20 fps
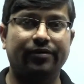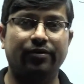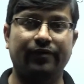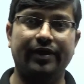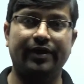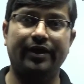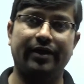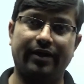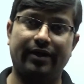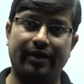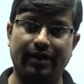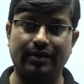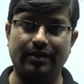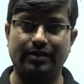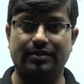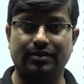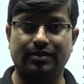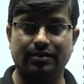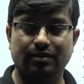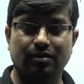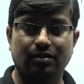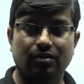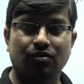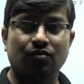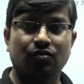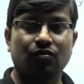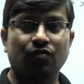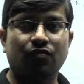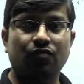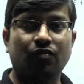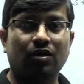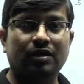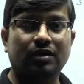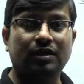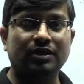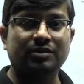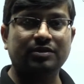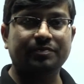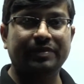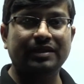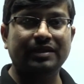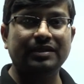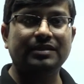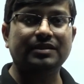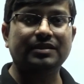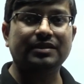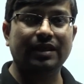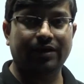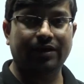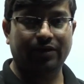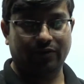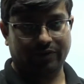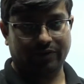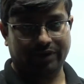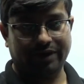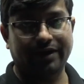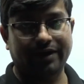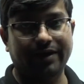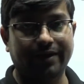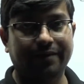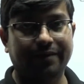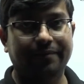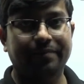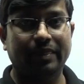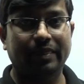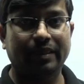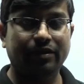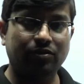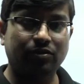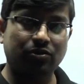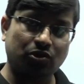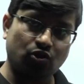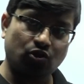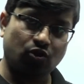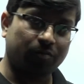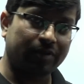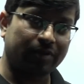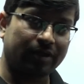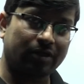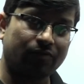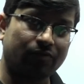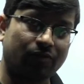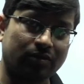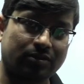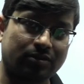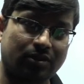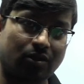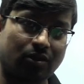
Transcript: over here, guys, what is being said over here? 2 minutes was